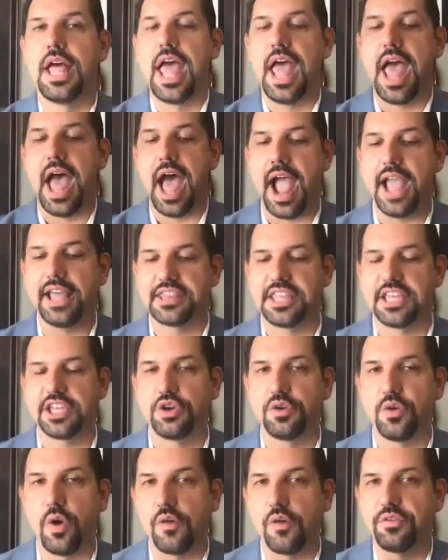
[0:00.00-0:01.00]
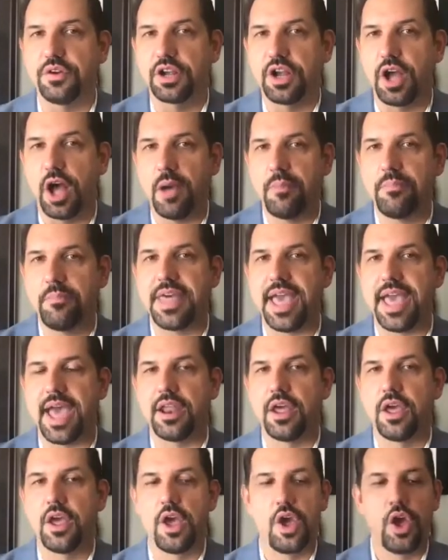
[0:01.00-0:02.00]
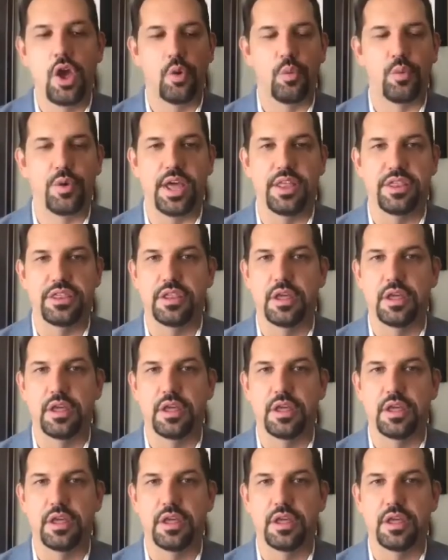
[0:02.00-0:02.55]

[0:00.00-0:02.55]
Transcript: I think you overcome that with